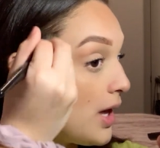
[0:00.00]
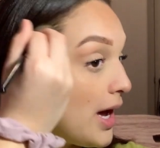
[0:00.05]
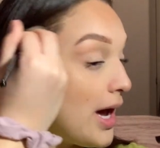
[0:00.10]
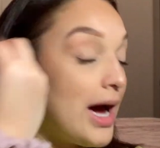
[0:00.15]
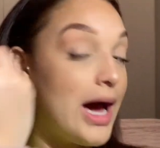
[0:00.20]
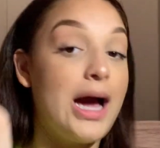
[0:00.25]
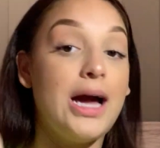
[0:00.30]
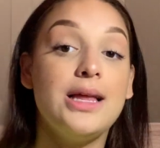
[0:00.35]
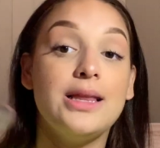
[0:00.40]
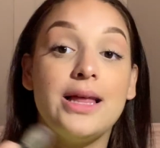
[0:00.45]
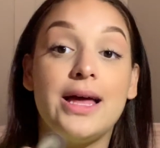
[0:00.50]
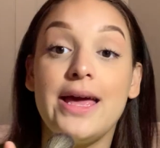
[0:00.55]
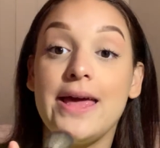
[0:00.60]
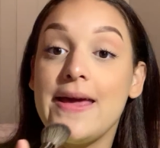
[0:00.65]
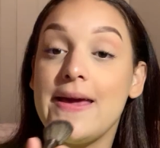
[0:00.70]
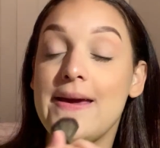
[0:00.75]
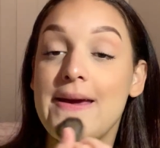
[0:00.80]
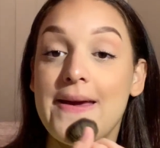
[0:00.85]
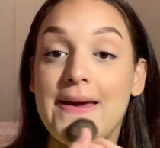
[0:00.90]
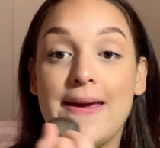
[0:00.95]

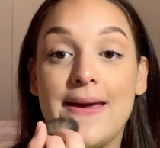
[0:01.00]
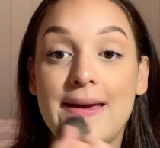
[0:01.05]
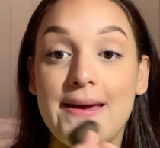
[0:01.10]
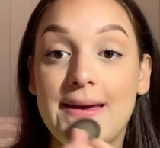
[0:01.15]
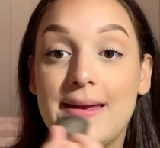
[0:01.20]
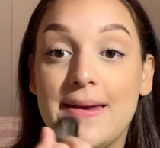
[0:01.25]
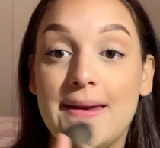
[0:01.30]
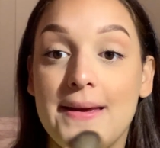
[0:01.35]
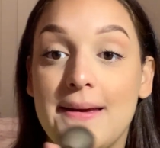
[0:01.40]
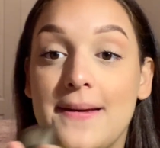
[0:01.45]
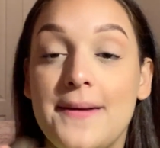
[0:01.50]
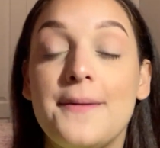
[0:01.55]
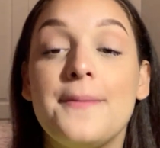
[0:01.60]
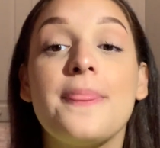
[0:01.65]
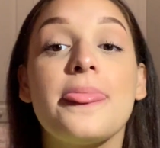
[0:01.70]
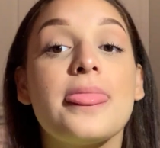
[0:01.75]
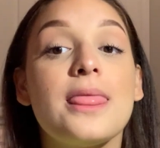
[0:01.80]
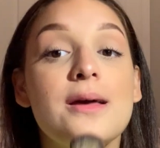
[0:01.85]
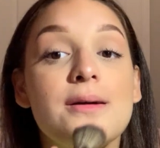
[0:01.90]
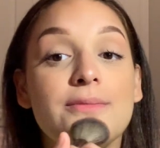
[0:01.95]
highlight, and
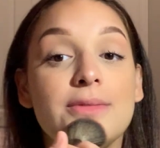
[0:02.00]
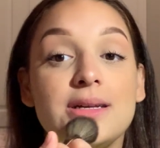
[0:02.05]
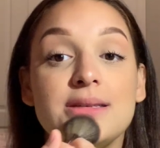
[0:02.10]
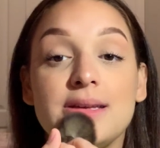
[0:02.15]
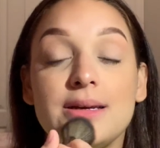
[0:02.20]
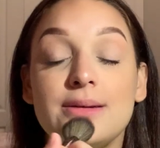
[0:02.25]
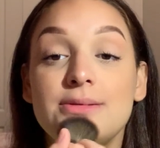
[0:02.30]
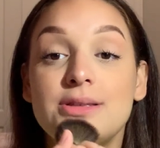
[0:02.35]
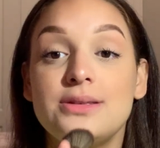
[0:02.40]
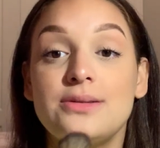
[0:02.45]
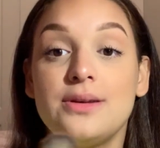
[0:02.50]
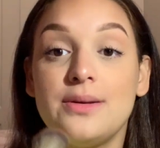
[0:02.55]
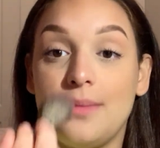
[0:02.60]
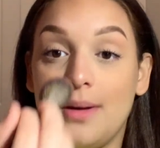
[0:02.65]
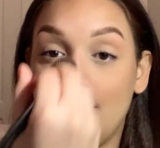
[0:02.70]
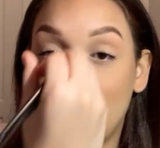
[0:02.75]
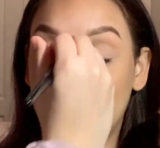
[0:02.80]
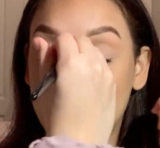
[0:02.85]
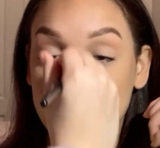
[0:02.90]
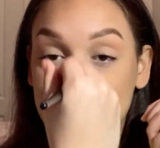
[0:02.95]
one time I was doing my
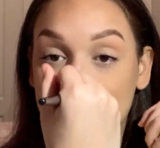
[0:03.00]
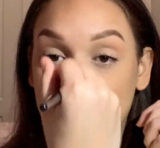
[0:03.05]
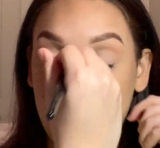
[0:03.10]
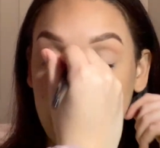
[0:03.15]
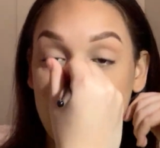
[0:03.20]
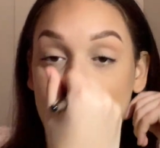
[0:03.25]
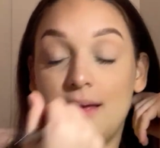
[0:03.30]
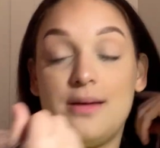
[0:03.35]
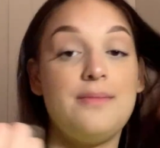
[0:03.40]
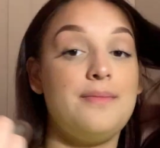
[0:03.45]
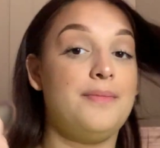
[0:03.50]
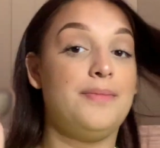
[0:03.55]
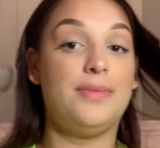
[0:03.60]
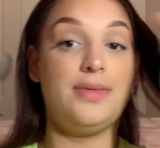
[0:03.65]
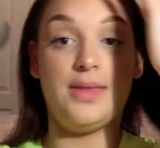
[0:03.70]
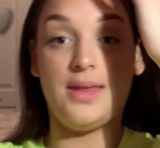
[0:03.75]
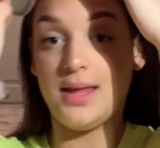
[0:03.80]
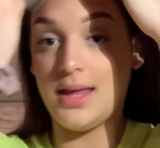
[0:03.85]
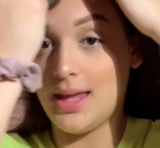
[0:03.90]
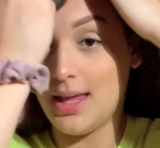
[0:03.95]
mom's makeup
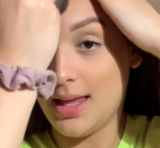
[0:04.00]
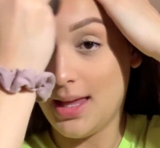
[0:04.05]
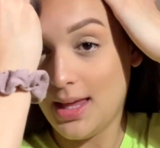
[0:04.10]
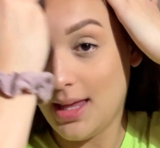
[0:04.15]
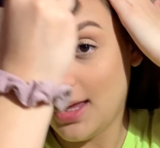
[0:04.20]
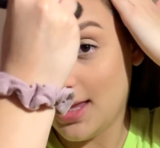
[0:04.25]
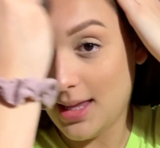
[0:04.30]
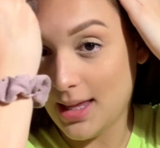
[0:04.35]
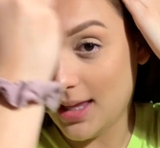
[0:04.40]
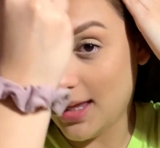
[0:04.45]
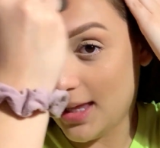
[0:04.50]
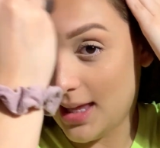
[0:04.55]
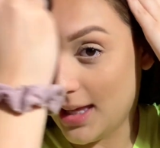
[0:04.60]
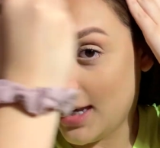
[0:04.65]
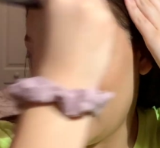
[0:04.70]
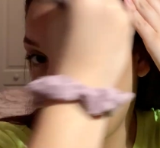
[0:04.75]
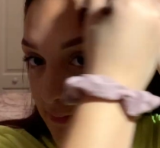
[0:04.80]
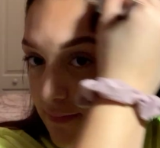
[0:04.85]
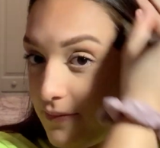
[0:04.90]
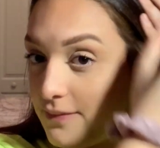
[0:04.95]
and
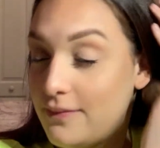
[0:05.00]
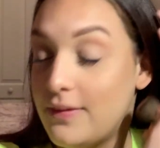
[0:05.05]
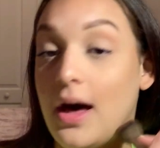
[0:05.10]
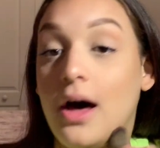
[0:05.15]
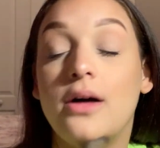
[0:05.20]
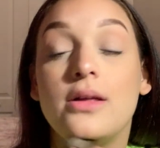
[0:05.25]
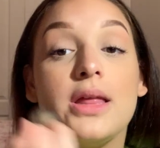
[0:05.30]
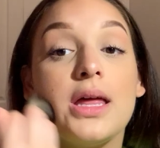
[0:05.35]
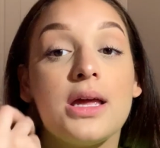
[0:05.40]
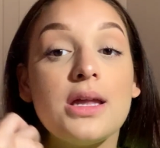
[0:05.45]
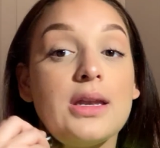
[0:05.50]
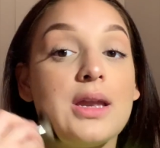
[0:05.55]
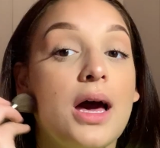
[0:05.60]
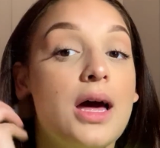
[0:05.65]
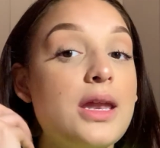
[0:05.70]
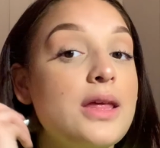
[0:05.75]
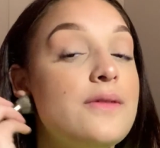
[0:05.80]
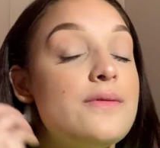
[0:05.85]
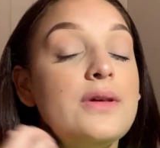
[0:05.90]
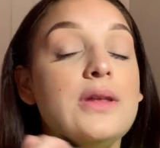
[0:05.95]
it fell, like
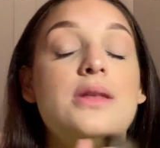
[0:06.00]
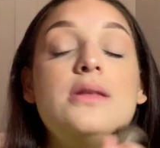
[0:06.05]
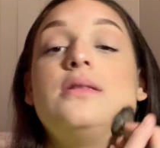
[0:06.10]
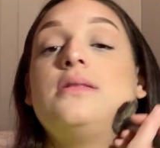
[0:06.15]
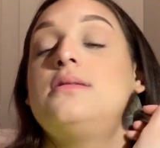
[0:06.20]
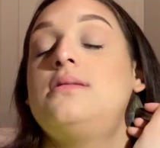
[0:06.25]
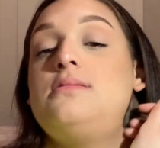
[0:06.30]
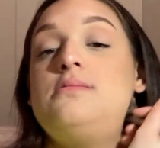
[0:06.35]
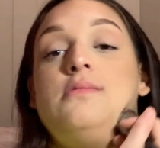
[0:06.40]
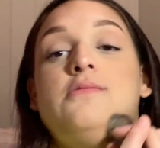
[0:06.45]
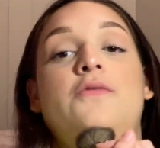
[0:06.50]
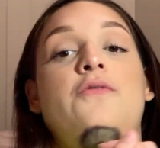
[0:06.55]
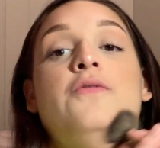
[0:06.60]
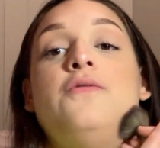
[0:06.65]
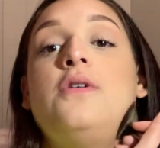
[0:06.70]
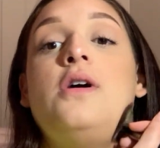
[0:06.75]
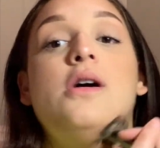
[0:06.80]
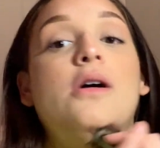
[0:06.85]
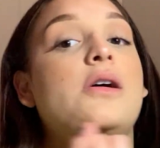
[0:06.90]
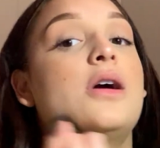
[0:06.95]
not even
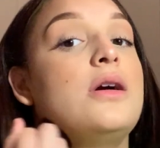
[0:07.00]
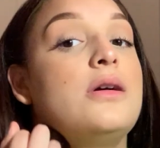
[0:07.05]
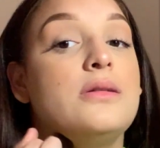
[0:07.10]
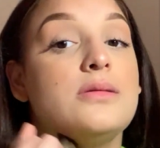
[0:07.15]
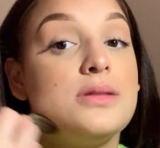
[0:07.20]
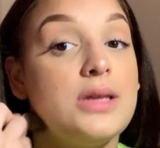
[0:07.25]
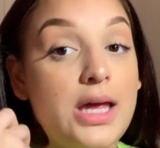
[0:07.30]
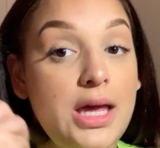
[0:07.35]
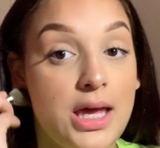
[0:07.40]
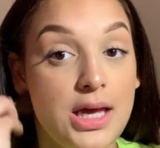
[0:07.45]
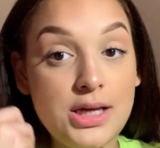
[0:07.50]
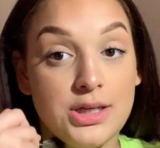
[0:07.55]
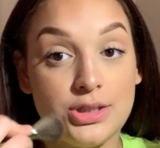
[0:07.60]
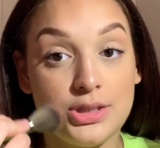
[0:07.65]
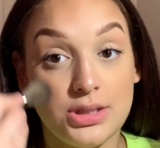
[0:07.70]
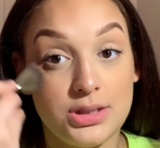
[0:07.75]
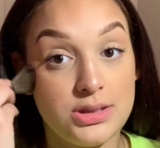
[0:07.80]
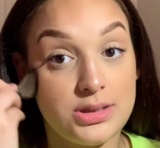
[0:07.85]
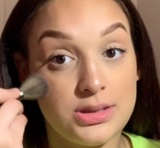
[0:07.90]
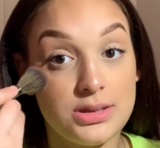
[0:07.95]
far, like it
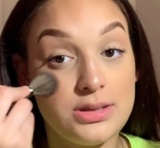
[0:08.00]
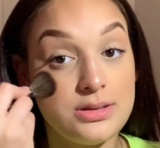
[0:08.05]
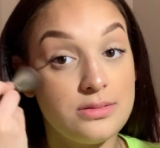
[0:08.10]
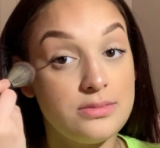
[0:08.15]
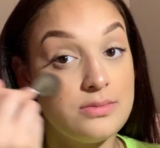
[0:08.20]
just